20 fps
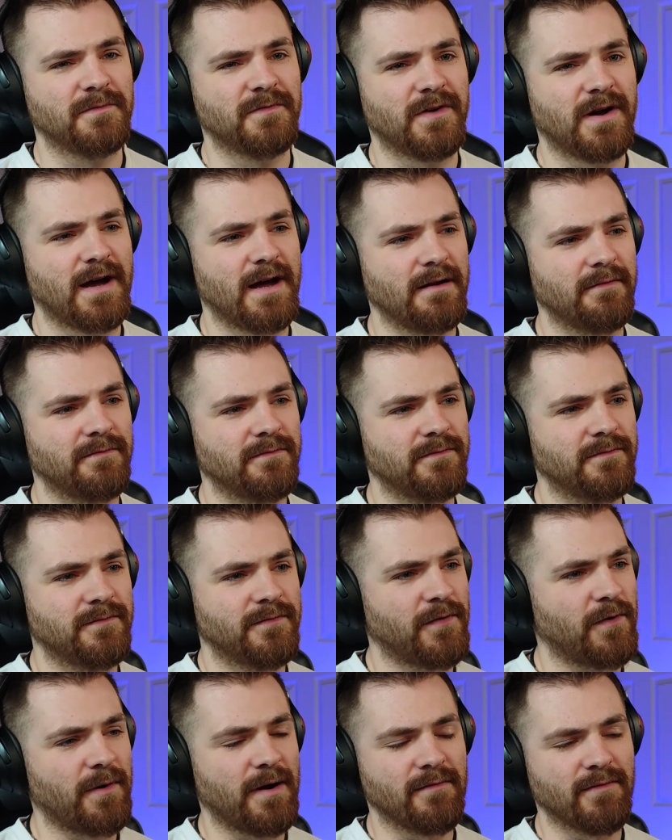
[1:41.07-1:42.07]
5
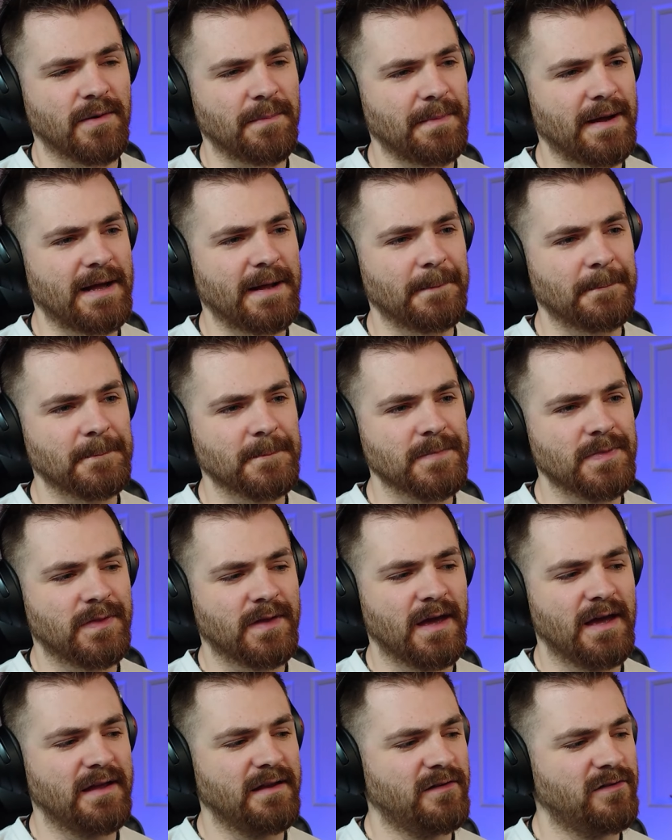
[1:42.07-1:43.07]
forever, man.
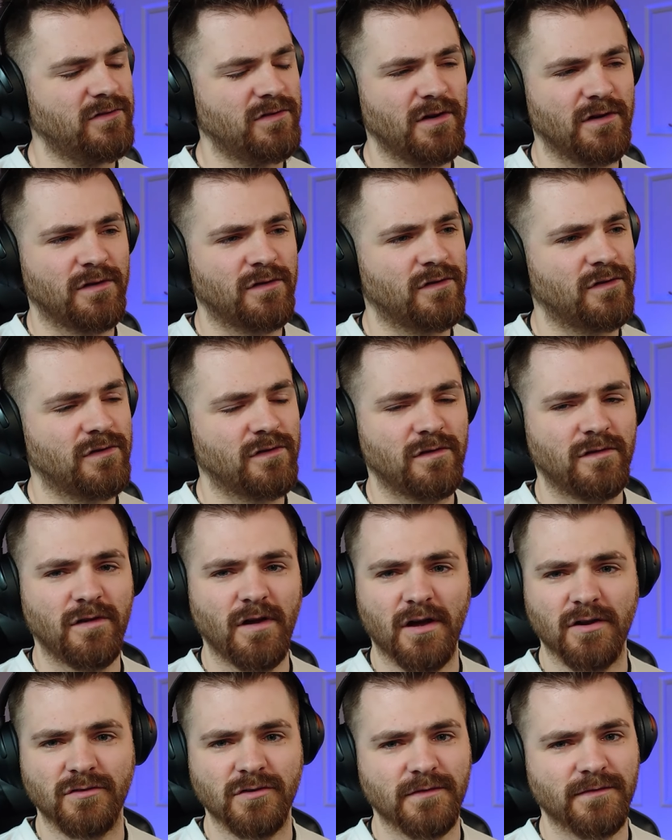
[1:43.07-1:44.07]
It's just
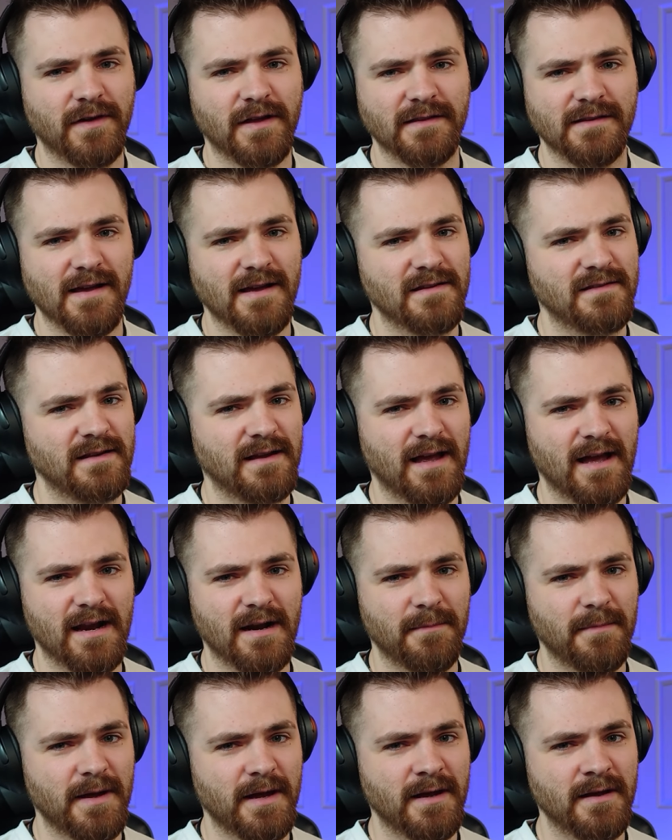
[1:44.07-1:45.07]
such a fantastic
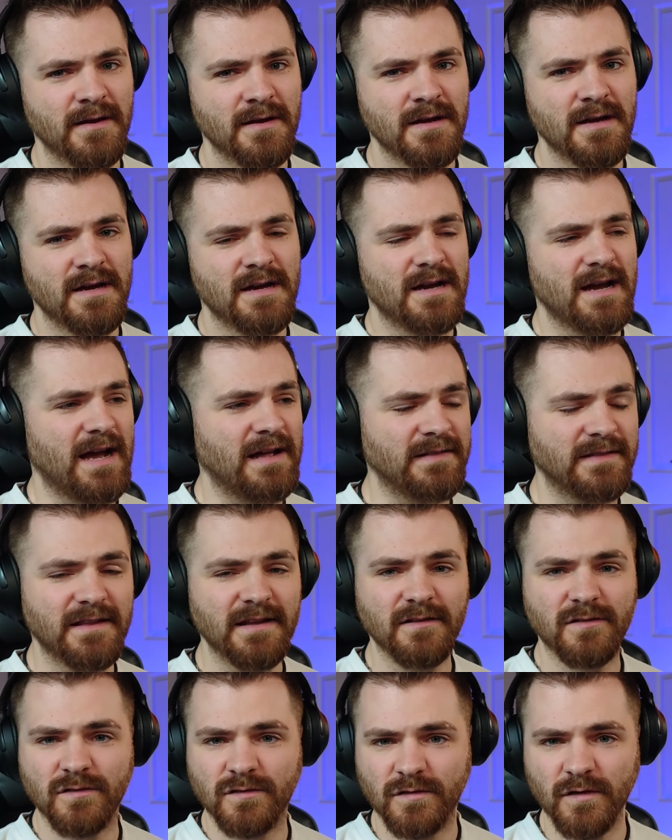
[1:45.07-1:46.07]
anime. And
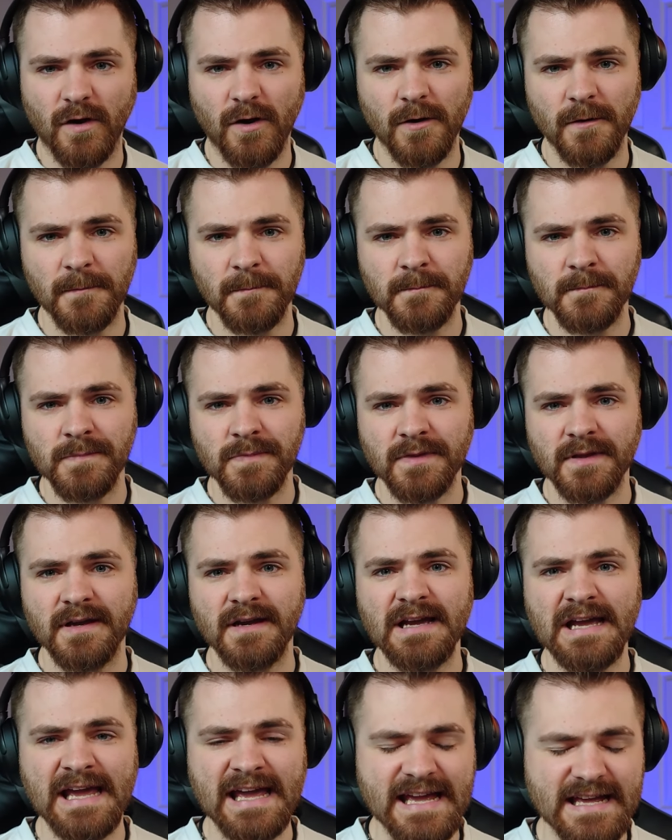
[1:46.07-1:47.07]
this song
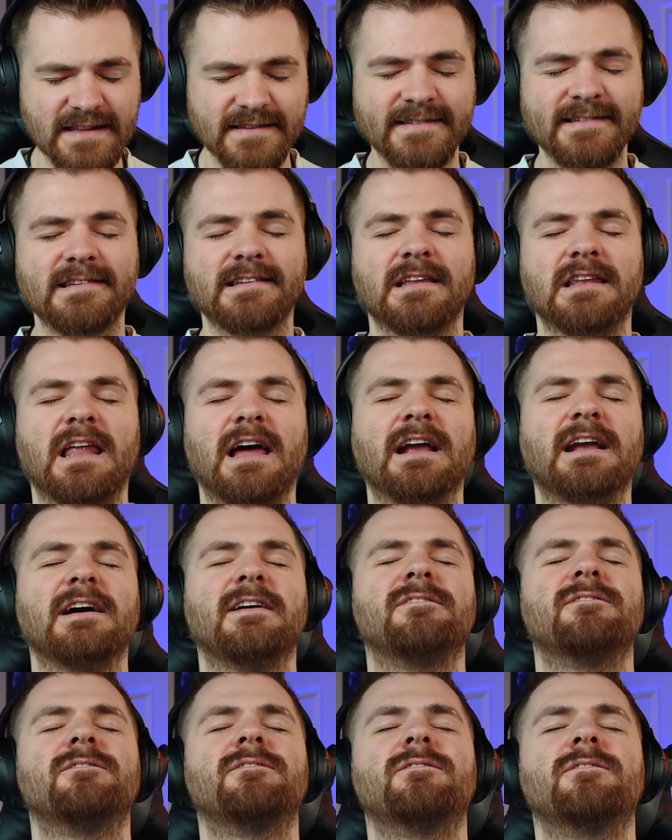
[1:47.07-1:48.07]
hits like
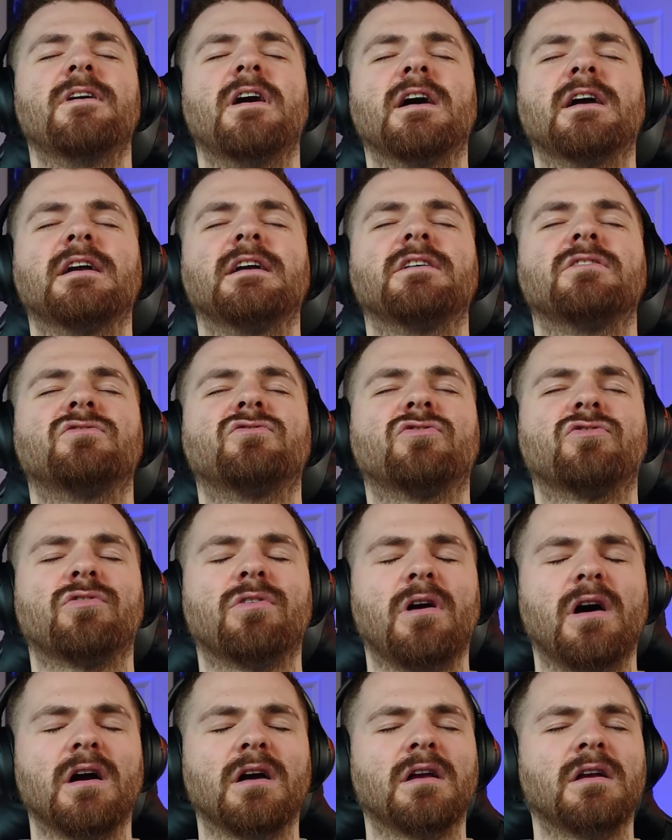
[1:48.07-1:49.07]
a fucking
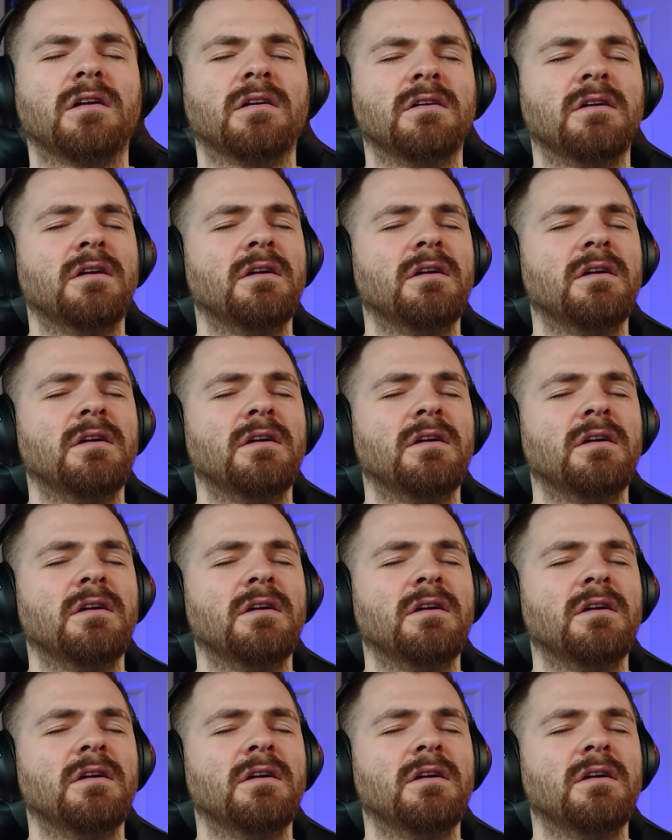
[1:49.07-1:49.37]
truck.